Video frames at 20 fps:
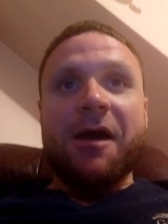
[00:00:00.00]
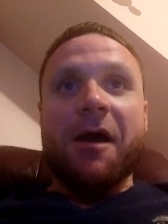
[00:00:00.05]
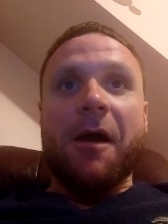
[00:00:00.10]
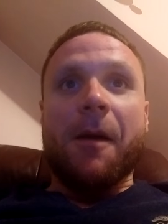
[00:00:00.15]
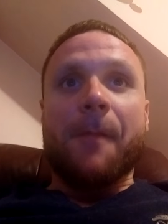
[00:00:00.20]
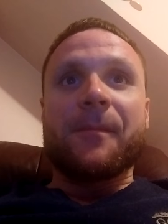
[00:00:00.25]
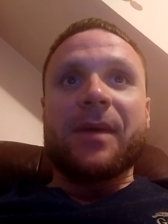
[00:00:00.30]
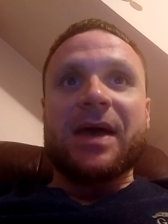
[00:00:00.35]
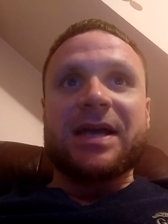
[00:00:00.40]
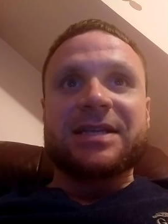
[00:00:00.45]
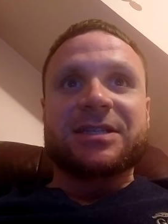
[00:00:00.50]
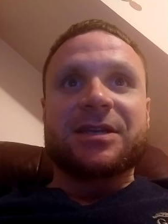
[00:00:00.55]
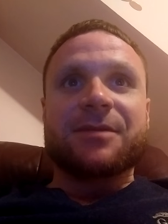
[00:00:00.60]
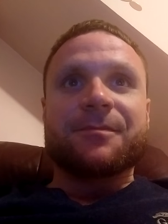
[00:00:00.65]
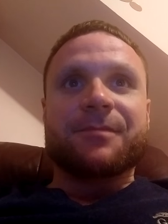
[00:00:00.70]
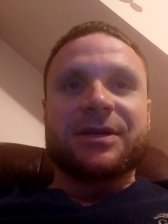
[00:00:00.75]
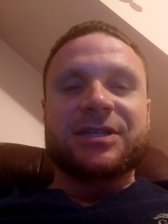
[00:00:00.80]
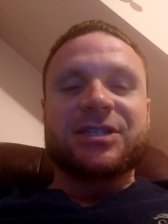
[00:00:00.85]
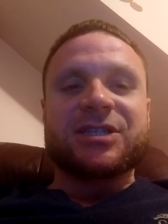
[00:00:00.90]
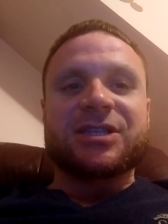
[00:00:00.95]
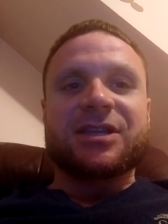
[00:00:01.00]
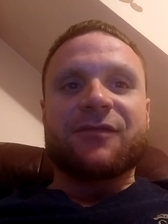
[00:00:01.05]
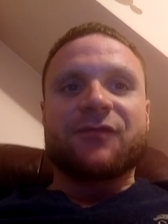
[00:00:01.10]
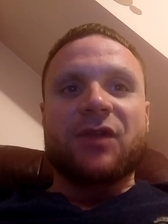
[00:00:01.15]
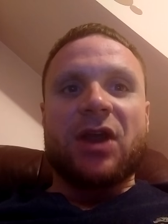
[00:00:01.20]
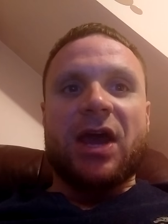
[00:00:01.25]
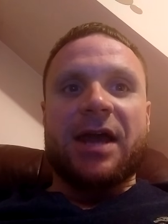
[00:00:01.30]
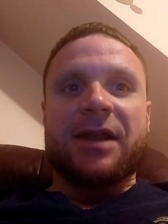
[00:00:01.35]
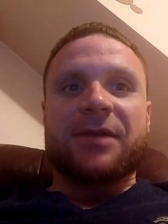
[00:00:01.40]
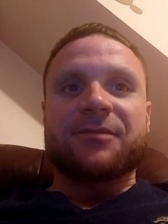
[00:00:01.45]
A basket by
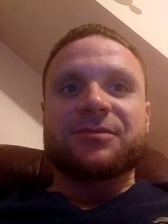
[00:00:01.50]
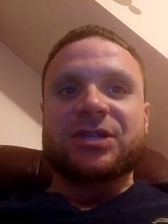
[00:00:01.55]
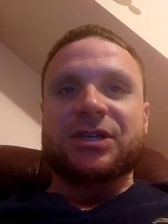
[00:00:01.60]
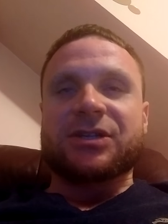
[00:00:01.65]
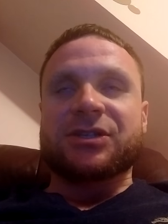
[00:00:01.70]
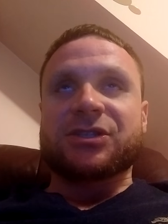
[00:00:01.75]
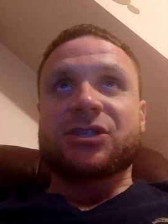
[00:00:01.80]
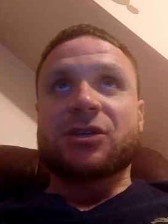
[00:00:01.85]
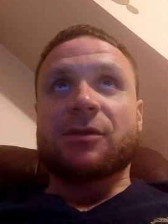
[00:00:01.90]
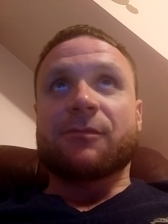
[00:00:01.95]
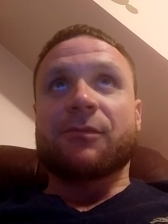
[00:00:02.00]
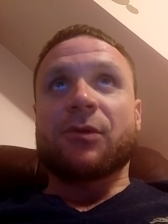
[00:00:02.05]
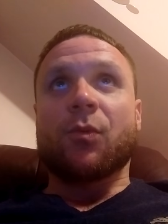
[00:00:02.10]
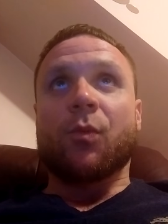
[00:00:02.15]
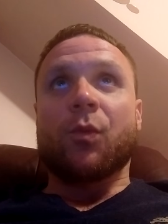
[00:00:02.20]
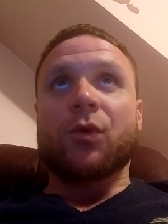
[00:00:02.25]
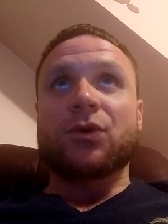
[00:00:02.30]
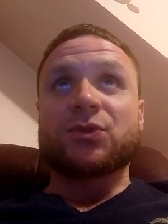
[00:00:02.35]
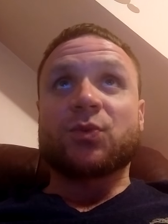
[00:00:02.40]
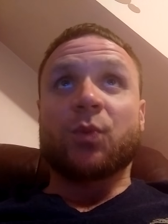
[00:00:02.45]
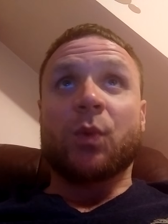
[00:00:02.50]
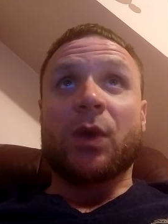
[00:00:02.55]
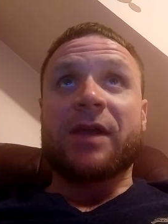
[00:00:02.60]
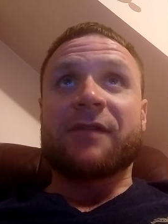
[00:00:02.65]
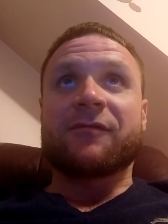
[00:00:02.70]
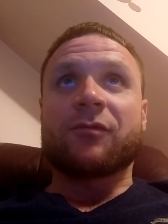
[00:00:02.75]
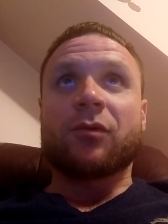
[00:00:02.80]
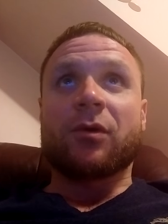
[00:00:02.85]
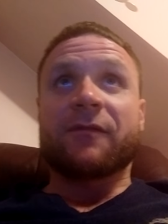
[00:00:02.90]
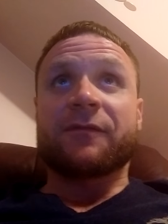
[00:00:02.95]
Steven Adams on a tip in was
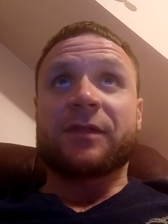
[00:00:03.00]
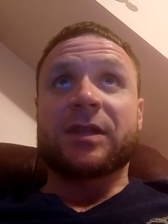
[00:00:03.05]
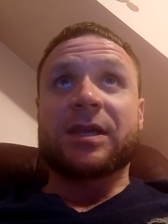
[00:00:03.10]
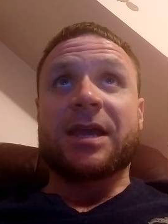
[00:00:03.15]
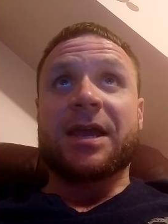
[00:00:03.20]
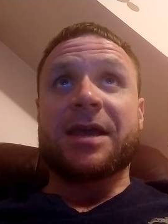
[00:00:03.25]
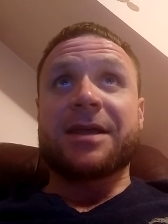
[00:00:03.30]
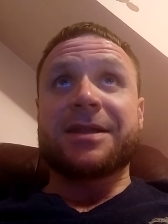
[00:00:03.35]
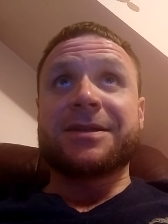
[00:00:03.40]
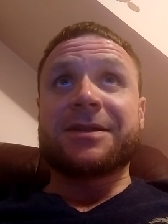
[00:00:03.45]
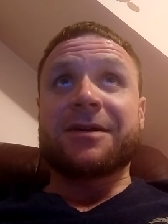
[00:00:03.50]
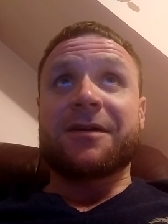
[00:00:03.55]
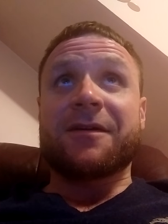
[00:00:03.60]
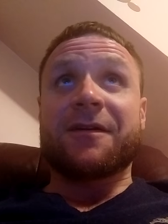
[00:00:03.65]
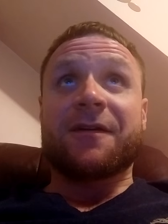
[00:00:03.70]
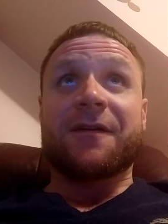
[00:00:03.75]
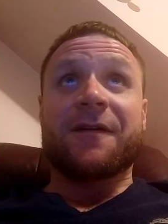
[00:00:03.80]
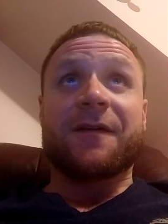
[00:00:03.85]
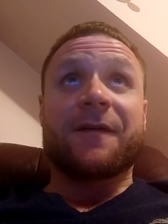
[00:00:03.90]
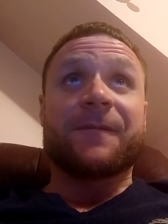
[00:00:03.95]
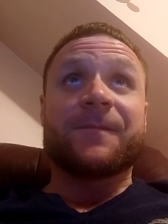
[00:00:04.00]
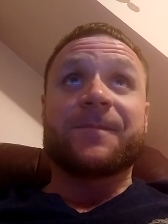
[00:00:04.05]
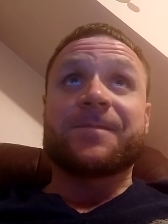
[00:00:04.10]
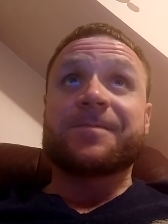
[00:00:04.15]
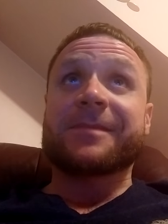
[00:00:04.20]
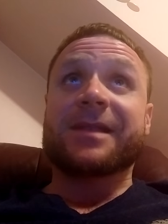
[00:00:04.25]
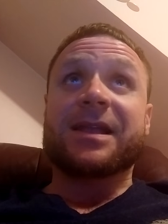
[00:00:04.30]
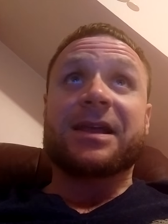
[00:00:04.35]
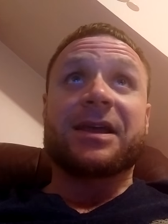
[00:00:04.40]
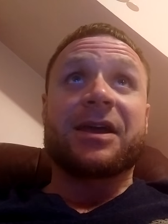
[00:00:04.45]
waved off the end. Um,
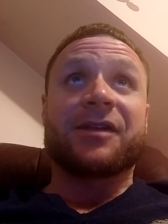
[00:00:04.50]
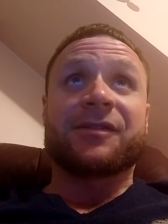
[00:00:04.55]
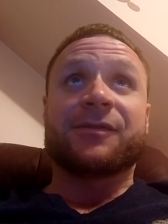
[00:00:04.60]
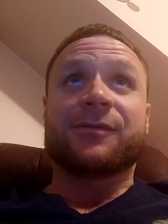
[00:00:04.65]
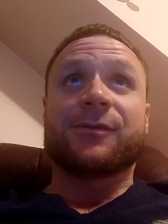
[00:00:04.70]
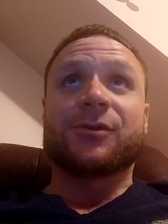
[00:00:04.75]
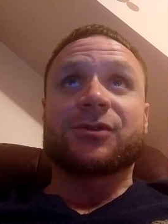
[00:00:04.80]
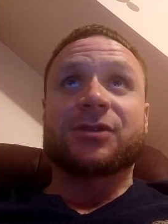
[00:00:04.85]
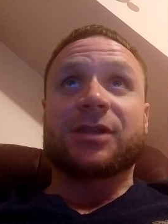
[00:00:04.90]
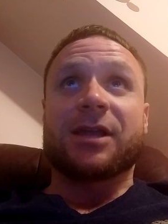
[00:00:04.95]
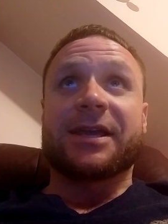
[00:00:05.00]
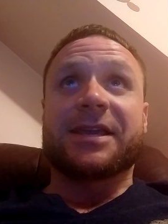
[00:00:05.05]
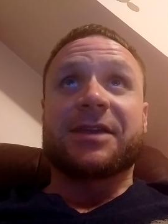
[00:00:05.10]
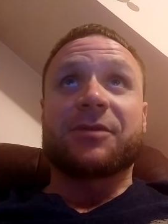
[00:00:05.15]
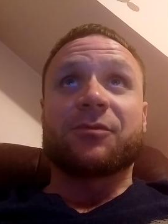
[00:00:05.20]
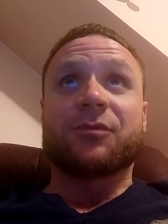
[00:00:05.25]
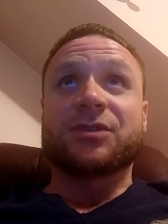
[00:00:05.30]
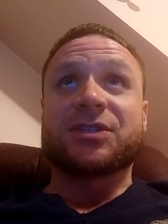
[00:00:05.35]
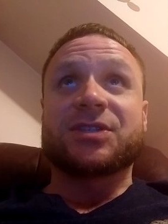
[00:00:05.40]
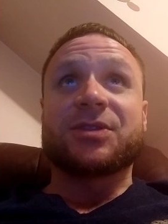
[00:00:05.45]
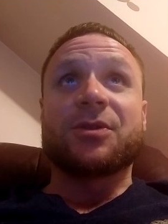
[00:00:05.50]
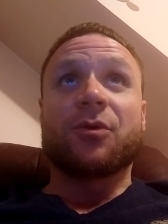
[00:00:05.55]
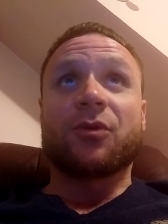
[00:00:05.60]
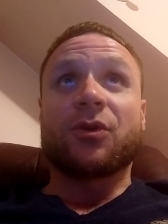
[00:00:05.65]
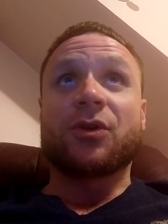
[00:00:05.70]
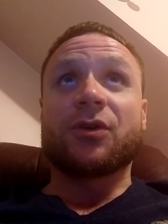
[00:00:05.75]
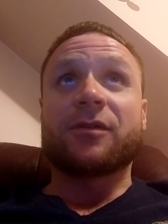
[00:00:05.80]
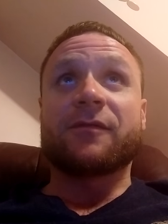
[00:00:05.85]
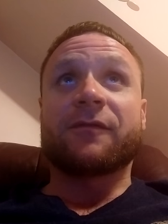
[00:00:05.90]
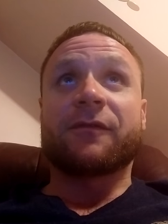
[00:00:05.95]
it looked like it was no
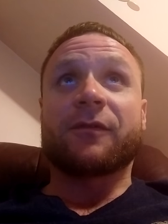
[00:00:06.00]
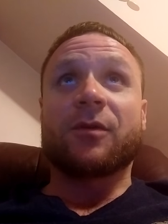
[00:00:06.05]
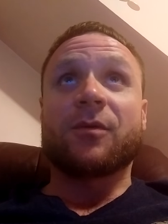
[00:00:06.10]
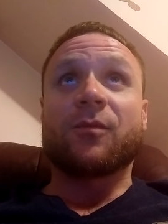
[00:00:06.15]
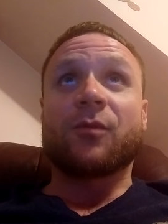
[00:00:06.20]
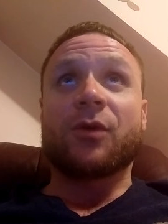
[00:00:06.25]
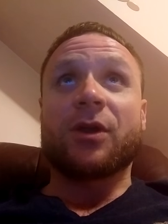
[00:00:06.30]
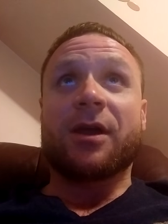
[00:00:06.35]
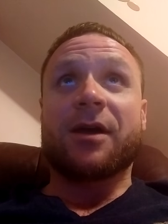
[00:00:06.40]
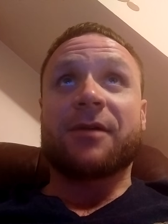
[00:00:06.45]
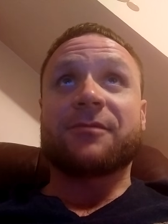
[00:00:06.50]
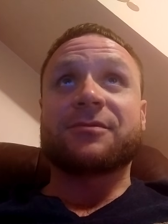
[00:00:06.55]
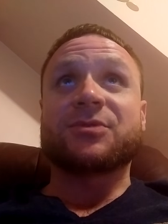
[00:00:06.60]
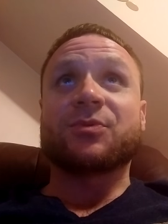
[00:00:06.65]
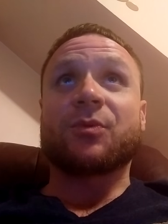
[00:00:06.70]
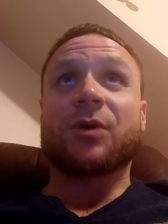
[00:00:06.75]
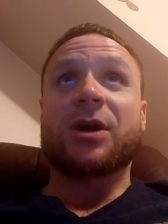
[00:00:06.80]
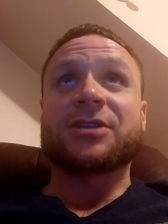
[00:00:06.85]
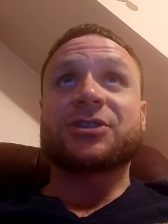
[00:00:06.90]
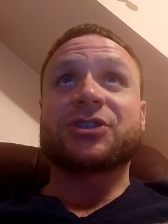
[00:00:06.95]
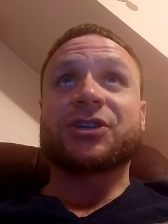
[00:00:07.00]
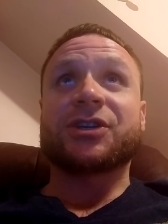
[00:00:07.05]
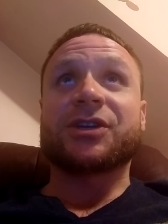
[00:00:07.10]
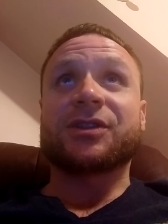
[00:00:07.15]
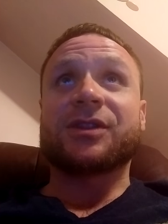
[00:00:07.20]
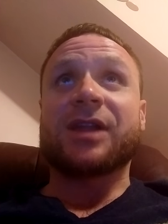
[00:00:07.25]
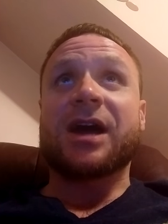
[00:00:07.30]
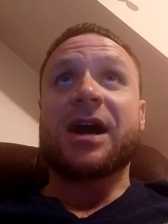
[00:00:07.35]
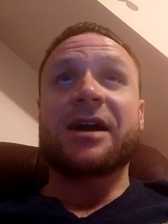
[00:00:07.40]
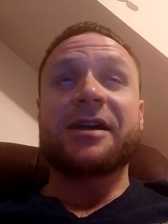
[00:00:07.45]
good from where I was
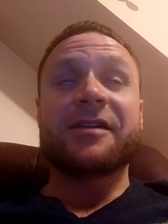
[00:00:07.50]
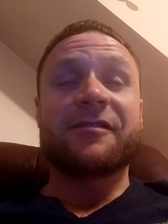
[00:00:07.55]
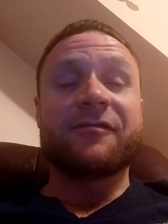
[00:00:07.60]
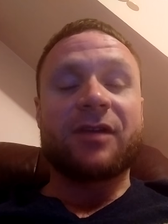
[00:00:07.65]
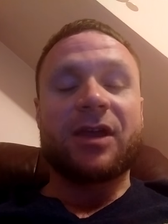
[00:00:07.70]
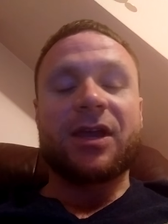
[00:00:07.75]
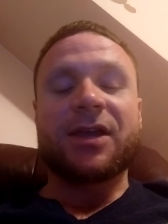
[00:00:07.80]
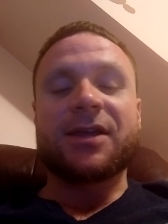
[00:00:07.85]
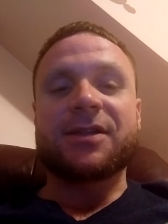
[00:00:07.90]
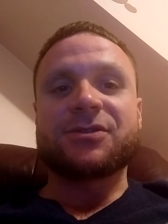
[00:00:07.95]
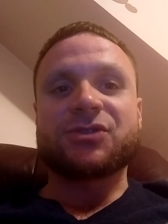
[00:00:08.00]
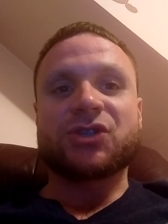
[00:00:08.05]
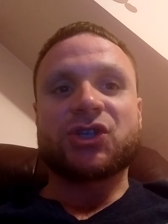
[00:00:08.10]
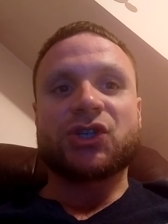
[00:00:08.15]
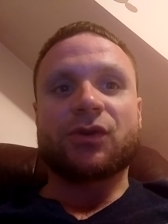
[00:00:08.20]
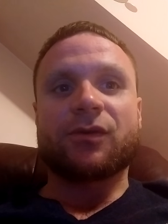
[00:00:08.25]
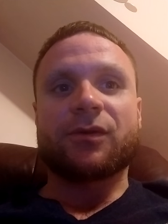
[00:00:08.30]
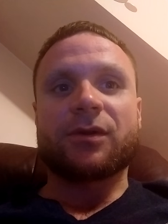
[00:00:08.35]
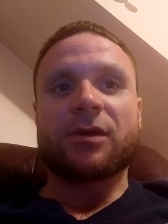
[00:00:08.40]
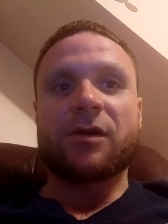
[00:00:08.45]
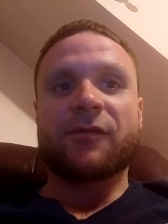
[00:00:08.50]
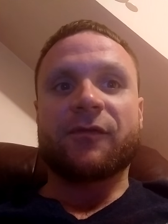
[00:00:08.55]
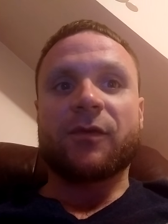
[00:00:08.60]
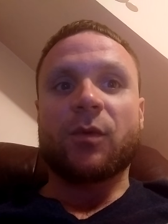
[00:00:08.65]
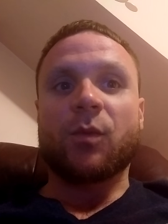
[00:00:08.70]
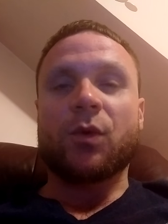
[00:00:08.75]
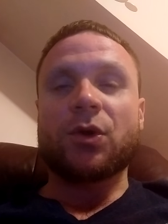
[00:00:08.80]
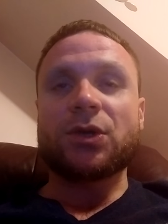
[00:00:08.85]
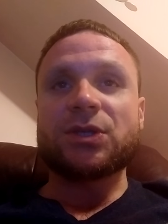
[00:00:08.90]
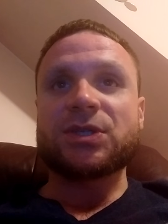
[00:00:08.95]
watching live, and sure enough,
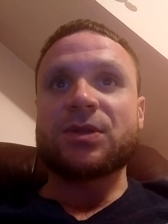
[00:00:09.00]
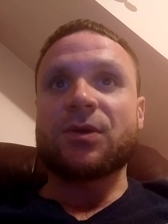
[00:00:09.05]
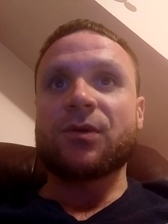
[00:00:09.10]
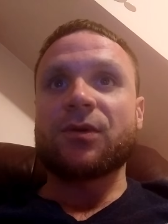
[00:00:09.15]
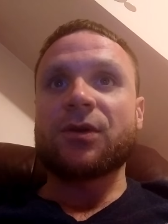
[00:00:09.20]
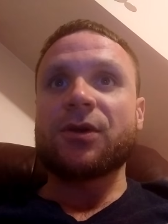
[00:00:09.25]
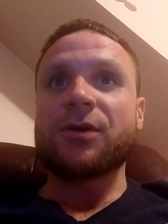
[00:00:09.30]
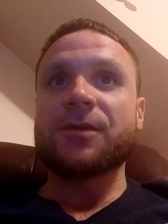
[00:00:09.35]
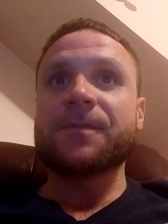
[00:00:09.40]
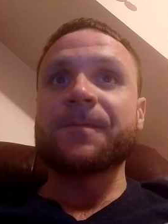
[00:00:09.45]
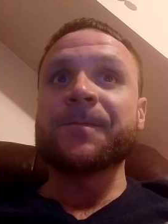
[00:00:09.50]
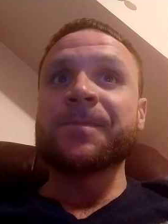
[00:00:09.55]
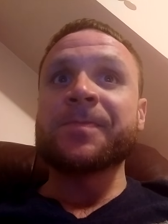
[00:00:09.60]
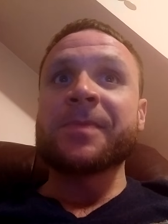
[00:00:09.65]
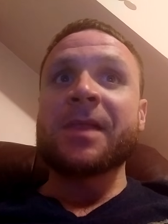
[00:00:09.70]
it was no good.